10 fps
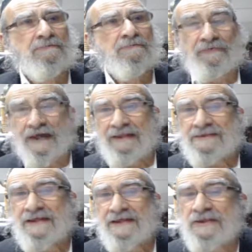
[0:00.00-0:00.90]
But that
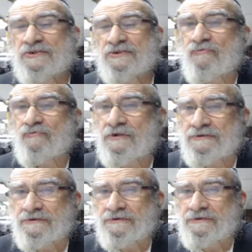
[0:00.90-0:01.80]
design is
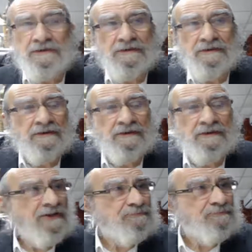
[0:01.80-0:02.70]
rooted
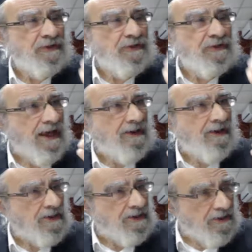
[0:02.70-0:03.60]
and is bringing out
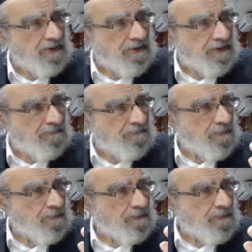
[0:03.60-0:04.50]

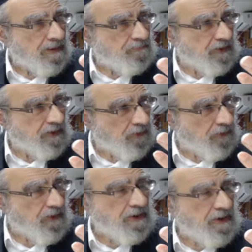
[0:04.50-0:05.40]
the, the, the
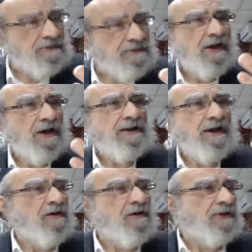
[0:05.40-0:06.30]
oil at a,
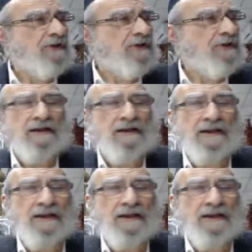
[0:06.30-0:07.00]
a, higher level.